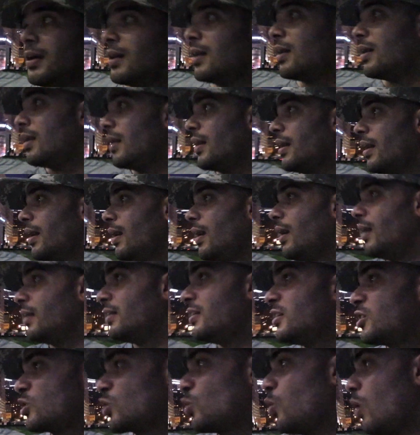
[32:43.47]

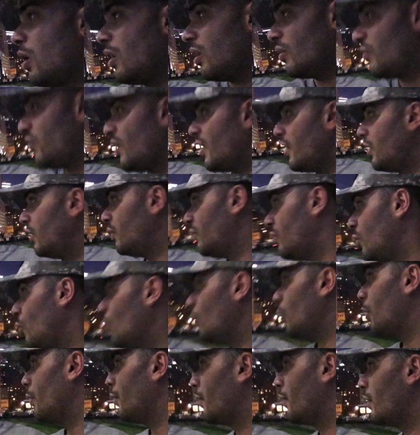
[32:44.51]
disqualifier of a
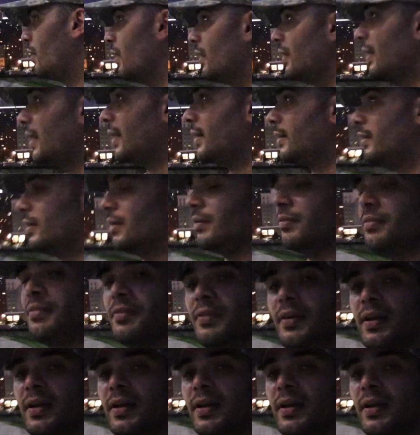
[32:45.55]
word, collective.